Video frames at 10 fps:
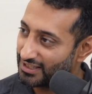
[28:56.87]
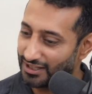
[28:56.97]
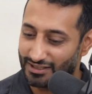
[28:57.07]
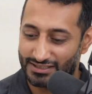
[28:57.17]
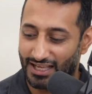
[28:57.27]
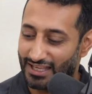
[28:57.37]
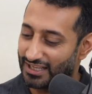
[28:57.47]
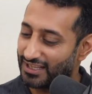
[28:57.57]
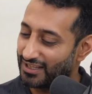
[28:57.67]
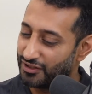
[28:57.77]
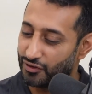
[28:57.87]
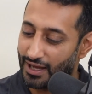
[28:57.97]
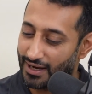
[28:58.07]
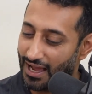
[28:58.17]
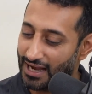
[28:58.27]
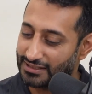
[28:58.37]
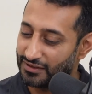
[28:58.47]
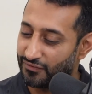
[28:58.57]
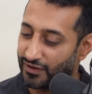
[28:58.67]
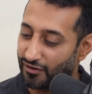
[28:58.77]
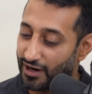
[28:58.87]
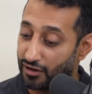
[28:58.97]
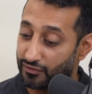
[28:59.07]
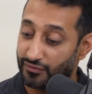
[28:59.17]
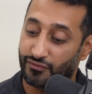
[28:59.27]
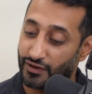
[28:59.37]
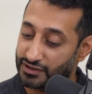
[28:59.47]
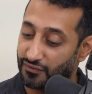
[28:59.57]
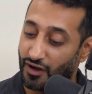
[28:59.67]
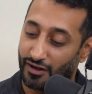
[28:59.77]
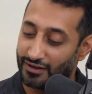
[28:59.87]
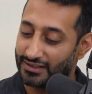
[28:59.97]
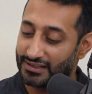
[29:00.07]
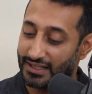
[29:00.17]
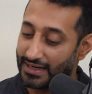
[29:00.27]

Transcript: There's you got to actually figure out, first of all, the